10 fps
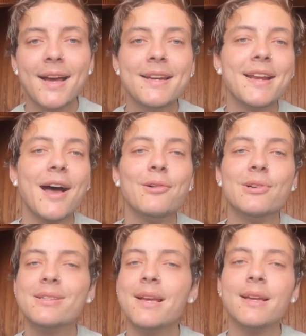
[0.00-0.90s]
and I
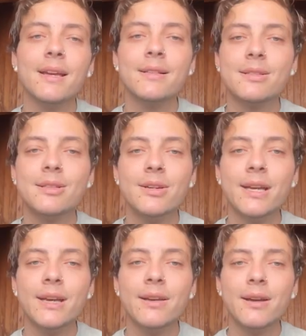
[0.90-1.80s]
was like, it's
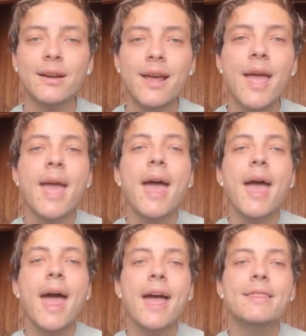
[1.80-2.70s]
looking good.
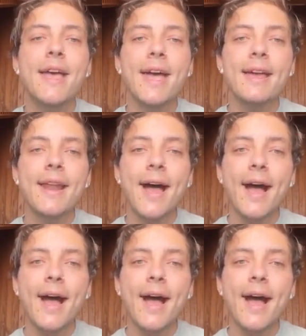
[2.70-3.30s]
And then I